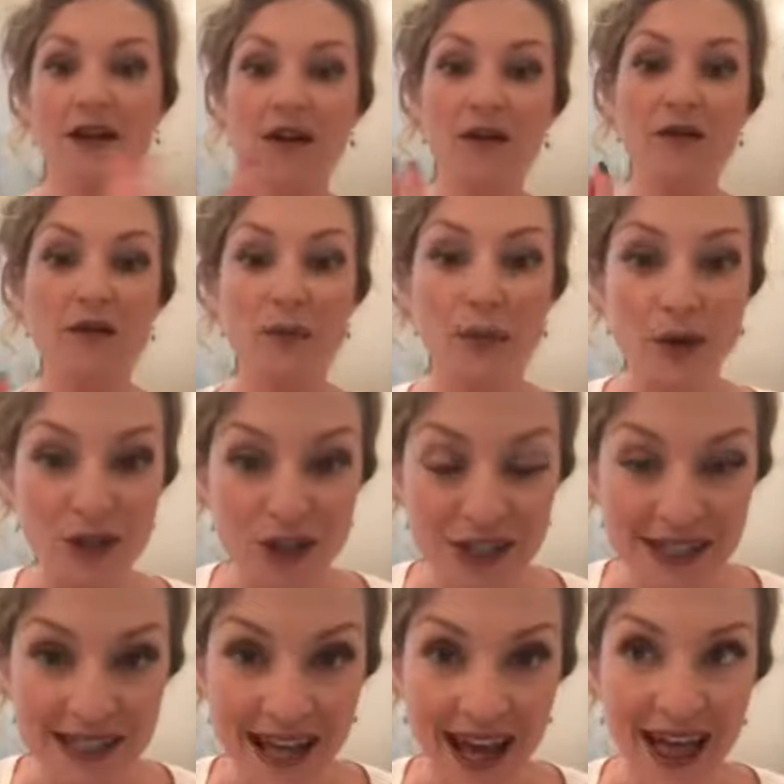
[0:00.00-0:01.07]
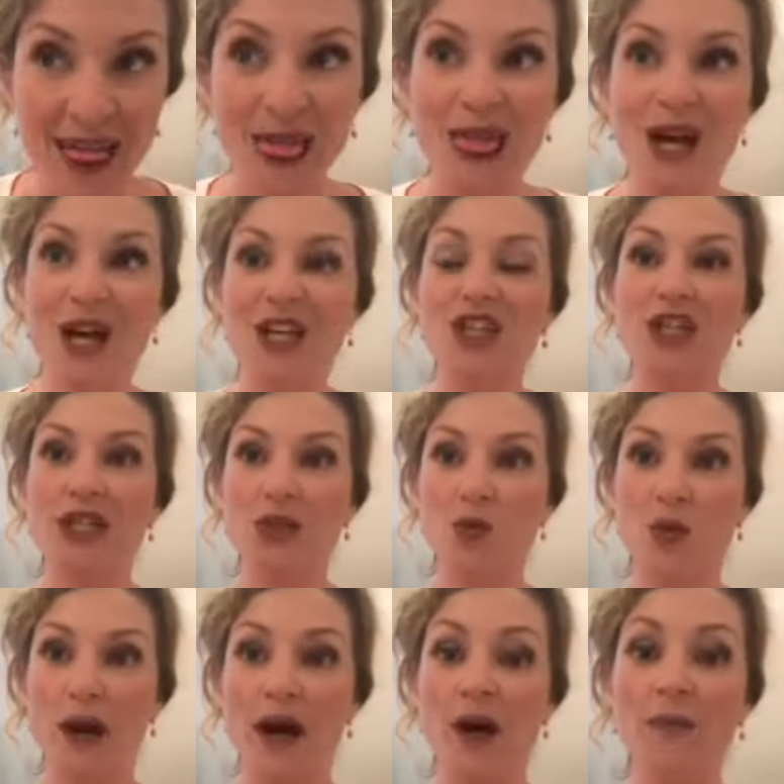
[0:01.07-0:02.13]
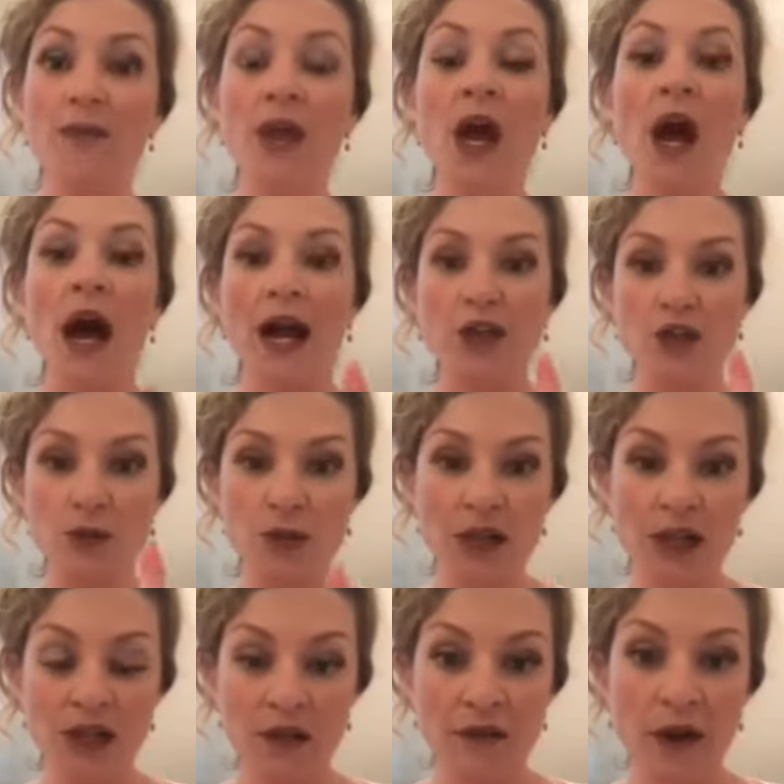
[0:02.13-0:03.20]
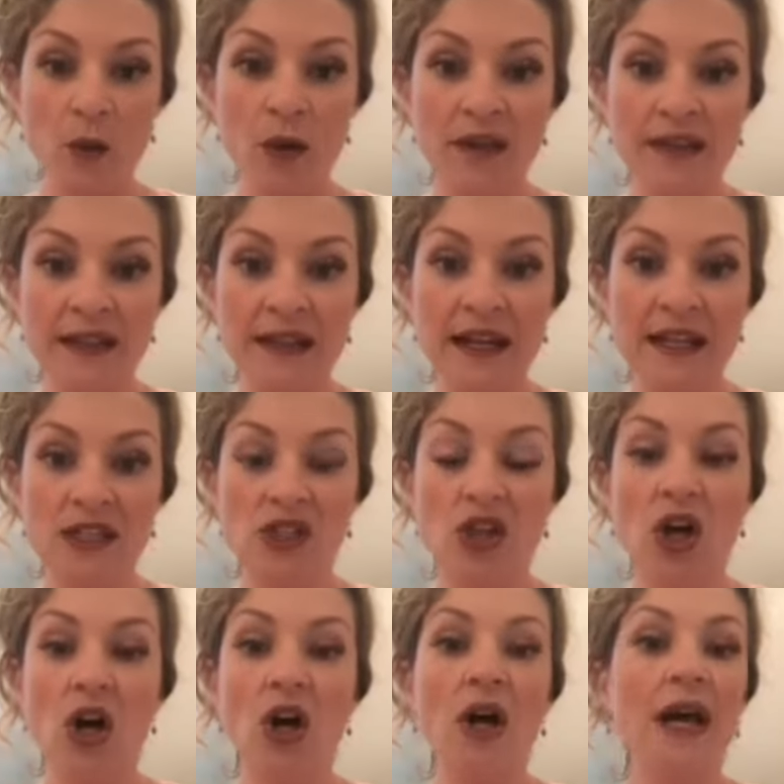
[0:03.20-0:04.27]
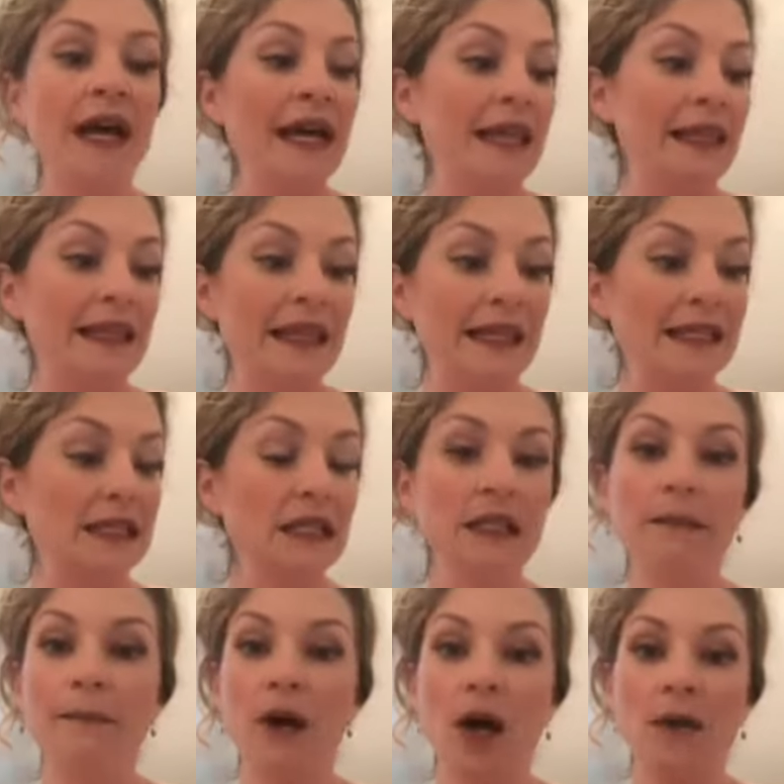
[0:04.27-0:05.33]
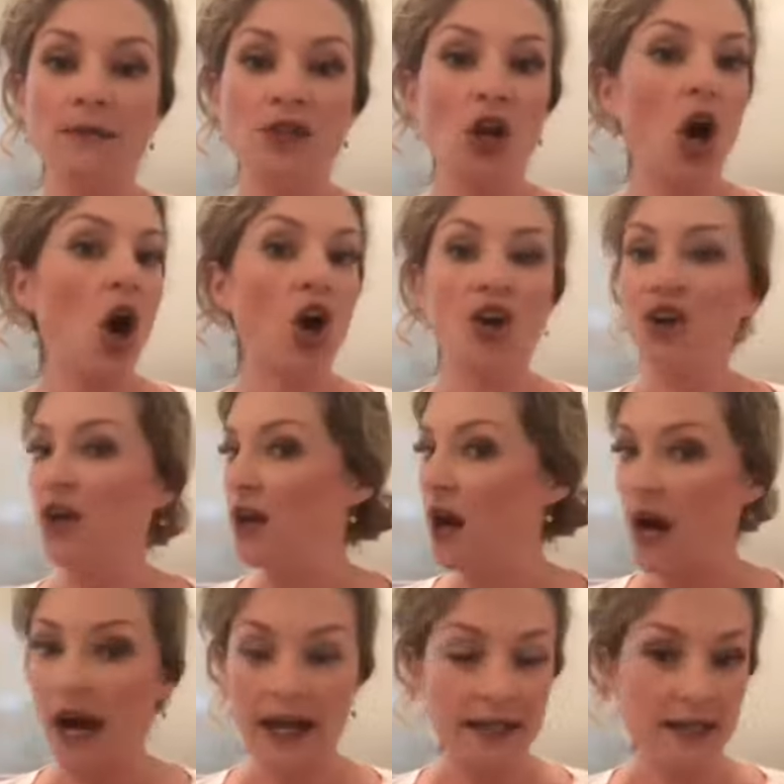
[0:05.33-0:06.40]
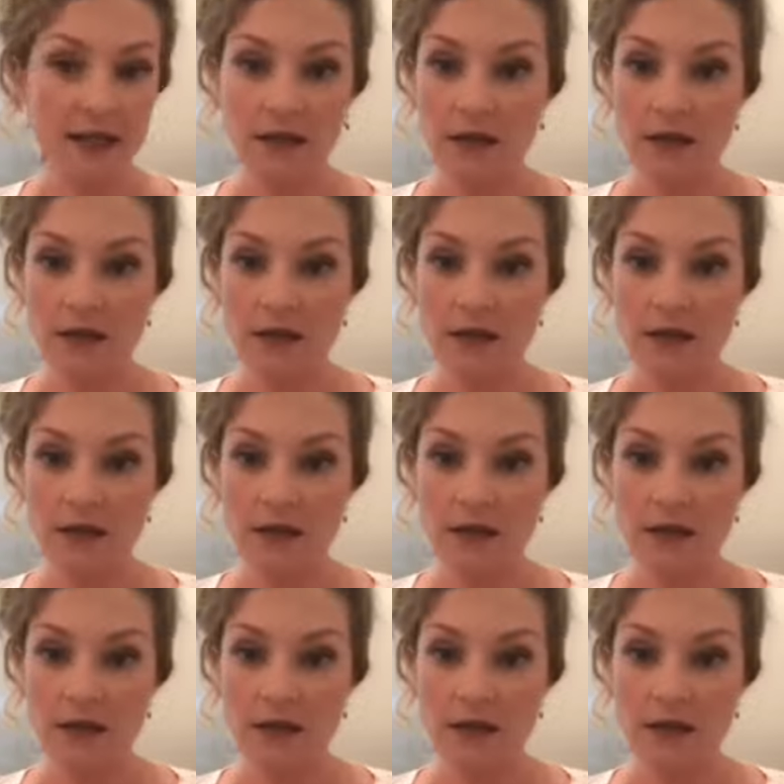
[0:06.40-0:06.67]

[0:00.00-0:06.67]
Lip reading: for purchase at launch as well. I do want to clarify one thing that I saw. These lip balms are not